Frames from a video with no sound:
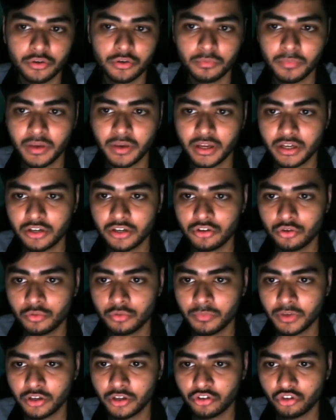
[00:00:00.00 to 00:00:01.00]
To
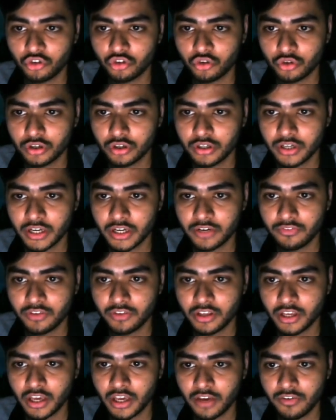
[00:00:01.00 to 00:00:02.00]
make sure that
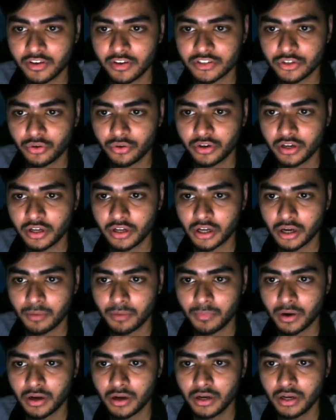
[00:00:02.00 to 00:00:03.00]
we have executed a
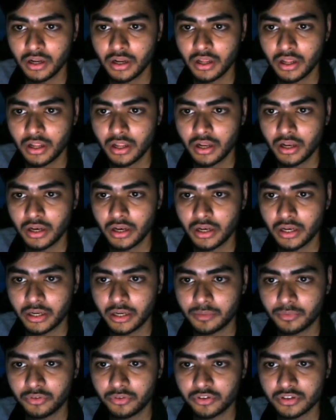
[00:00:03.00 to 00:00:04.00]
command,
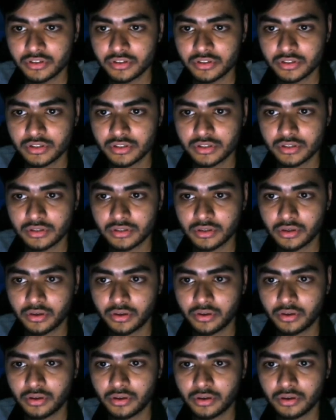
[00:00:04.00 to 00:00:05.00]
let me just
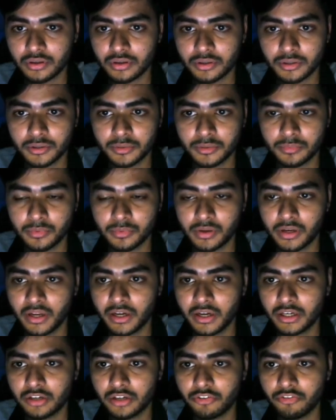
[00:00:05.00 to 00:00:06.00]

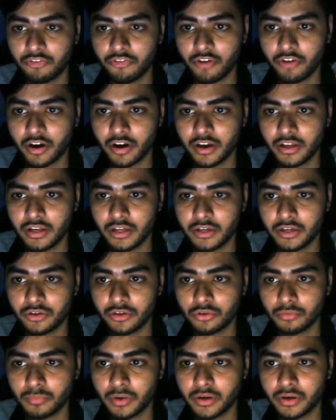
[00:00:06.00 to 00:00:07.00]
create a file
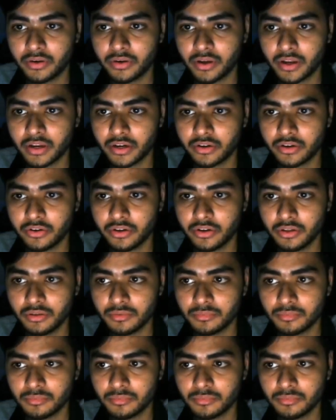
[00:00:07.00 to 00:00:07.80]
into my directory.